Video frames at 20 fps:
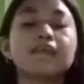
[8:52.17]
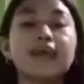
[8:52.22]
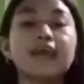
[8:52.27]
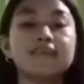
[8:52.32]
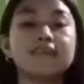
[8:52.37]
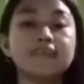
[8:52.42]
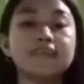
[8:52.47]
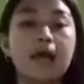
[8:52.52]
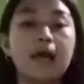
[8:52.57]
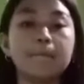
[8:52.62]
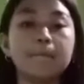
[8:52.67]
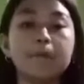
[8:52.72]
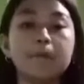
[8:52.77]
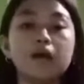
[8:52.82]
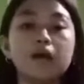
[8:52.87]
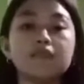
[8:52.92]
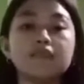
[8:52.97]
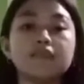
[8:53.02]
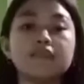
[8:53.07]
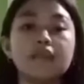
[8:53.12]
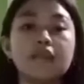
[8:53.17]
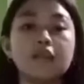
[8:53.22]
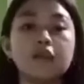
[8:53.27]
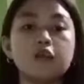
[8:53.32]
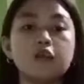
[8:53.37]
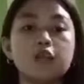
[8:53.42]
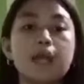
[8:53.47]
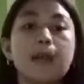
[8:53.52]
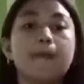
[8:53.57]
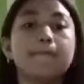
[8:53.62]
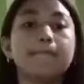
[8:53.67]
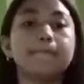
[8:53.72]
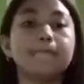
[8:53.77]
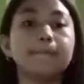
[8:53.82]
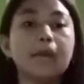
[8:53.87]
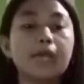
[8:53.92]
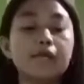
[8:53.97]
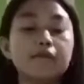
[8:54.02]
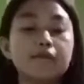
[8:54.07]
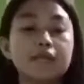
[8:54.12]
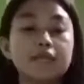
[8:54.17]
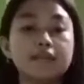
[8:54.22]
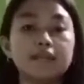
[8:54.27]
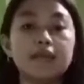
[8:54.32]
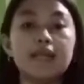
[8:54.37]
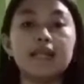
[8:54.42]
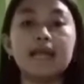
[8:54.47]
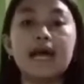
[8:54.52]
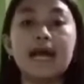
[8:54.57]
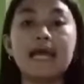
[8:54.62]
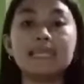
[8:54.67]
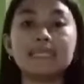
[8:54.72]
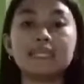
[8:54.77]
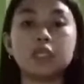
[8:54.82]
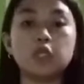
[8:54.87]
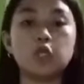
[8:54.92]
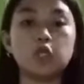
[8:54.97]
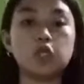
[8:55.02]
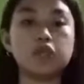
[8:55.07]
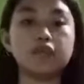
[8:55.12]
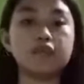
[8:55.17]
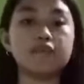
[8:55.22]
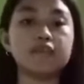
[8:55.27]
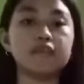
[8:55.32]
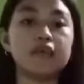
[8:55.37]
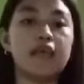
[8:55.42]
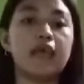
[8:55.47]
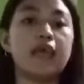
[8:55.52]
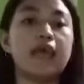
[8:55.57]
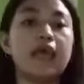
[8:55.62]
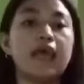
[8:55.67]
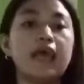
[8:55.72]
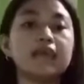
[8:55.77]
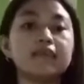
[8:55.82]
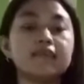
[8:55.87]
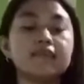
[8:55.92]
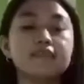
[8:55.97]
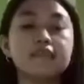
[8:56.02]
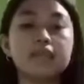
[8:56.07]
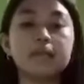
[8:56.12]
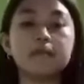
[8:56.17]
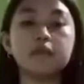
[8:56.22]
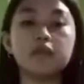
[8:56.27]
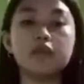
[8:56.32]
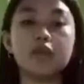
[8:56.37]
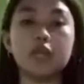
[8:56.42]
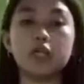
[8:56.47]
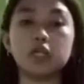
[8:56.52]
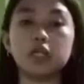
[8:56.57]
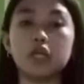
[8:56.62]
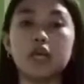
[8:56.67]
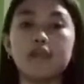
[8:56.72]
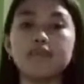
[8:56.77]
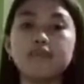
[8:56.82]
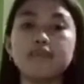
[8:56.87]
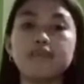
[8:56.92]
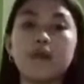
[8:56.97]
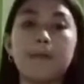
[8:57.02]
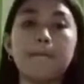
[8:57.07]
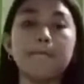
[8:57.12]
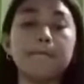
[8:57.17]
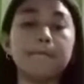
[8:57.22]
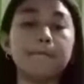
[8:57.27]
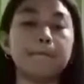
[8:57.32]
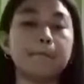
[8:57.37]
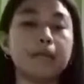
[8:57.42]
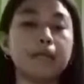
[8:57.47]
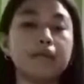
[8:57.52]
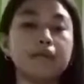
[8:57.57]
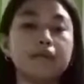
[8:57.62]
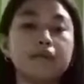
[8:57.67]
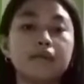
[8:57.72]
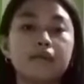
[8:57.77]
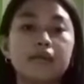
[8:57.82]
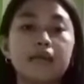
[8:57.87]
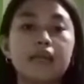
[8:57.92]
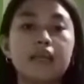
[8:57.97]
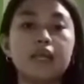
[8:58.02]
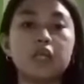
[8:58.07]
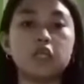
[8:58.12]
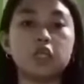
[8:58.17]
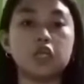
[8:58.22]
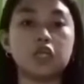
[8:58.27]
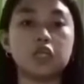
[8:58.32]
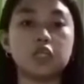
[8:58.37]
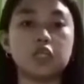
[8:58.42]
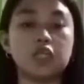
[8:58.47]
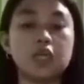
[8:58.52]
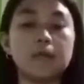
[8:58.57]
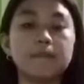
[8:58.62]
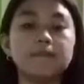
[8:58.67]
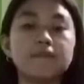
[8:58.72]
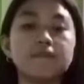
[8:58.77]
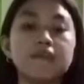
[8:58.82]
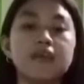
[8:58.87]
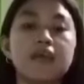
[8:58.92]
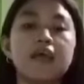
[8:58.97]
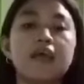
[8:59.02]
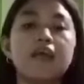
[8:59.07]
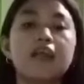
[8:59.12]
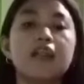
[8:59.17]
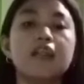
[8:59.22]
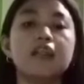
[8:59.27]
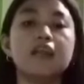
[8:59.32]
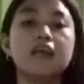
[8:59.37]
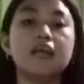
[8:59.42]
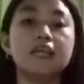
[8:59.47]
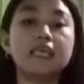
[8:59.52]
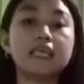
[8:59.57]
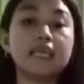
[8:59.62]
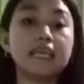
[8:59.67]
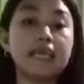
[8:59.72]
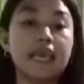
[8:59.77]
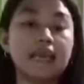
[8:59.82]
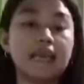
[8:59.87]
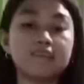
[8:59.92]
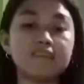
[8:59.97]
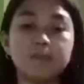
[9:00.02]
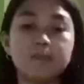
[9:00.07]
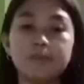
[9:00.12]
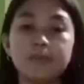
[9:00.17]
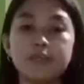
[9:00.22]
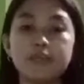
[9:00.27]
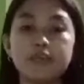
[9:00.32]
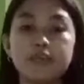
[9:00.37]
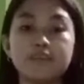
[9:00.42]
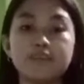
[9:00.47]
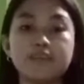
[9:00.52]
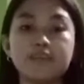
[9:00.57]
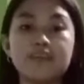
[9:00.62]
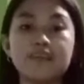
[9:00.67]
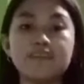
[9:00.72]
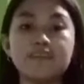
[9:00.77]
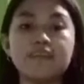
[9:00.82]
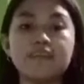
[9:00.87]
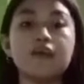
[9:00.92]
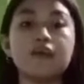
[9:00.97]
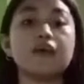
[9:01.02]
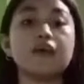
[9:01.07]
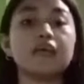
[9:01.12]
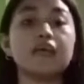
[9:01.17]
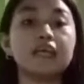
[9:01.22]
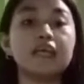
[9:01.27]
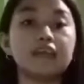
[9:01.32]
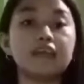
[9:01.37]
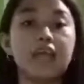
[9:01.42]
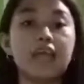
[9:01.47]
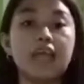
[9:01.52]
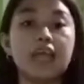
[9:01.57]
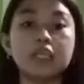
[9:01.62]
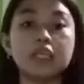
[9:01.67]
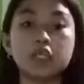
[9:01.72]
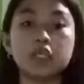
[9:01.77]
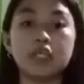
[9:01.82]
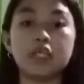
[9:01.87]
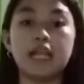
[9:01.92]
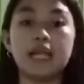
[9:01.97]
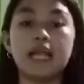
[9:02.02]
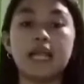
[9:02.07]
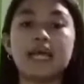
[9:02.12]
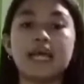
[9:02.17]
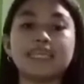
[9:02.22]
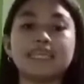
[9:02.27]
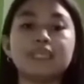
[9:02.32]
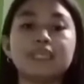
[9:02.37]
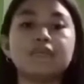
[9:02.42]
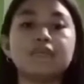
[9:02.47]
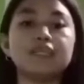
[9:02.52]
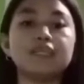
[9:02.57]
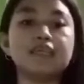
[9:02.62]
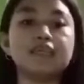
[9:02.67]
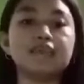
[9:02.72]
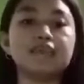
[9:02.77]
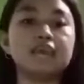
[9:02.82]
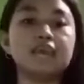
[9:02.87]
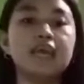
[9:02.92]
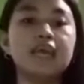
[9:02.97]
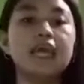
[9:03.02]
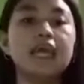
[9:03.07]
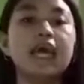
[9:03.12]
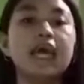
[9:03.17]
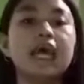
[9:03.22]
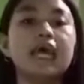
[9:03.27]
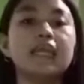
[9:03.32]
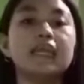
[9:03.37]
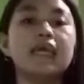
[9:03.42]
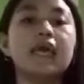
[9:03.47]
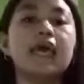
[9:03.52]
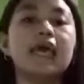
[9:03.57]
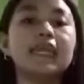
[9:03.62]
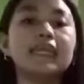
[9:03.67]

The examples include parental attitudes and stimulations, peer relationships, learning experiences, recreational activities, and